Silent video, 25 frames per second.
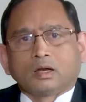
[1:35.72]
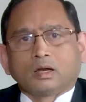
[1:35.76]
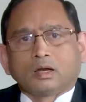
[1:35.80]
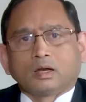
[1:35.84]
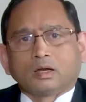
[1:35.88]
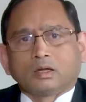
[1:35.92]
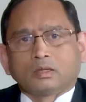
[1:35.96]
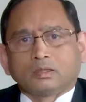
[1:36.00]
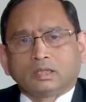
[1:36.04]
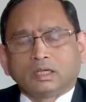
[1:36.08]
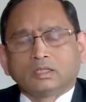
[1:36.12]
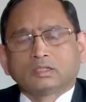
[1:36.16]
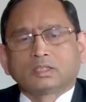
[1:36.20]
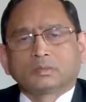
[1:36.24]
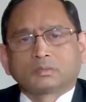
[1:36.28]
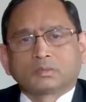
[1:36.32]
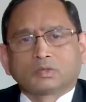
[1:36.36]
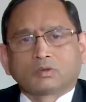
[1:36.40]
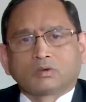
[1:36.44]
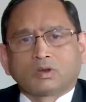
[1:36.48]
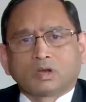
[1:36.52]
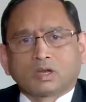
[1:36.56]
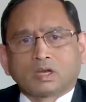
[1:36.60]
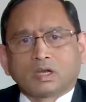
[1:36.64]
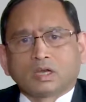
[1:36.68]
Then
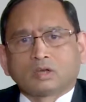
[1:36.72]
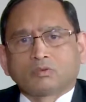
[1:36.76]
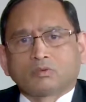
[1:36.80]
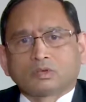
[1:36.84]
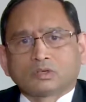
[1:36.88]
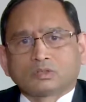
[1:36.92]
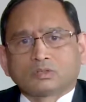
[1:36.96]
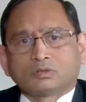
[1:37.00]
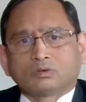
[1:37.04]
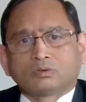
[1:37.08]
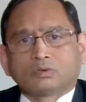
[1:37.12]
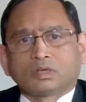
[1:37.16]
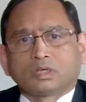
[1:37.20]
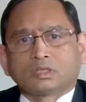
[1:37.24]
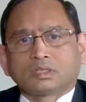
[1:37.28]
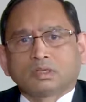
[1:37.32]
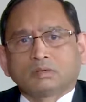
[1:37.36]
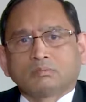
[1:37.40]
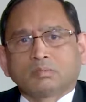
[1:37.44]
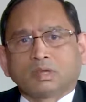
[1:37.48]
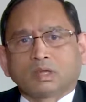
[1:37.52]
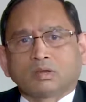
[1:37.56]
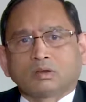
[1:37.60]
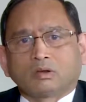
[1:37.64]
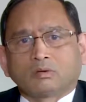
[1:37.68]
subsequently it was known as a
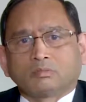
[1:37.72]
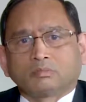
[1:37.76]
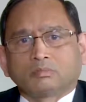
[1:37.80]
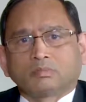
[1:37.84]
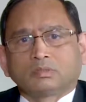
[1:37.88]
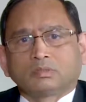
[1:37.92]
Bank of,